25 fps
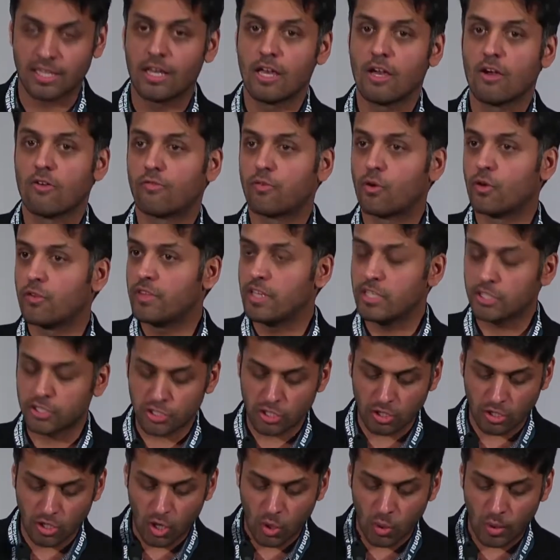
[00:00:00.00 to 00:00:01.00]
for this to
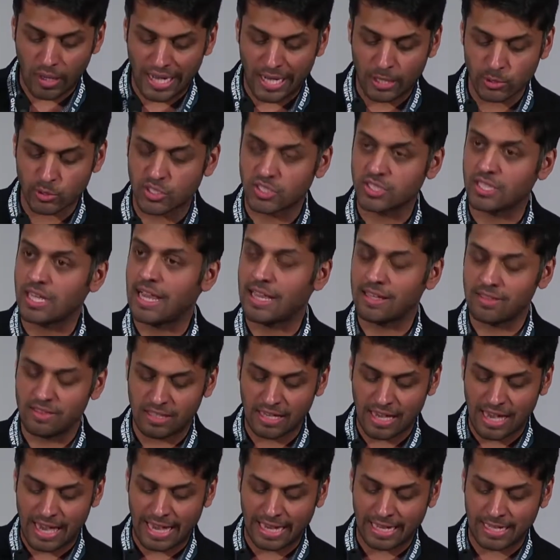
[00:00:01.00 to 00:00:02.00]
go outside the
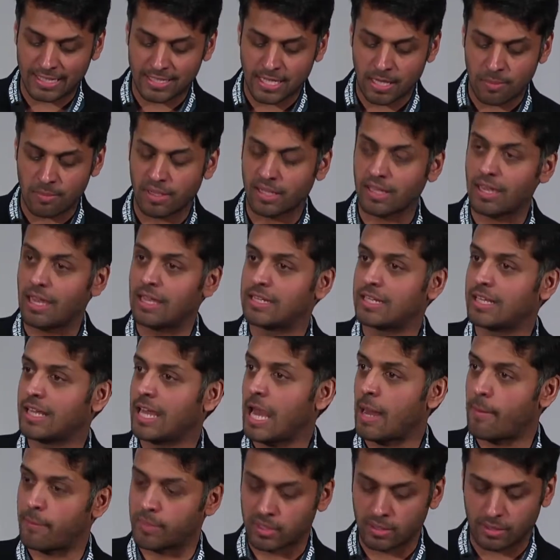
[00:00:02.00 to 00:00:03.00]
academic and
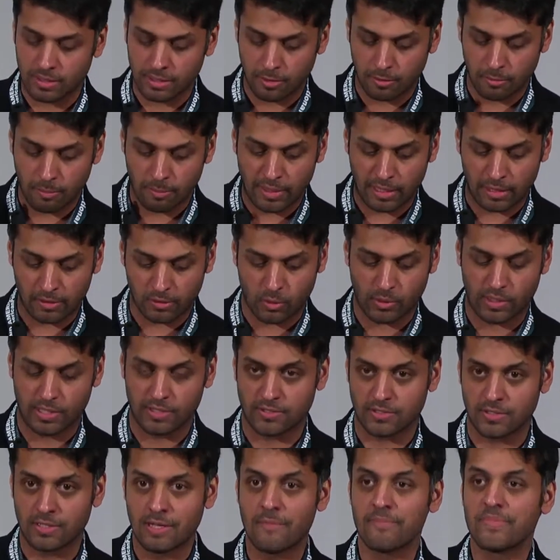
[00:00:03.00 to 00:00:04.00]
Capitol Hill beltways,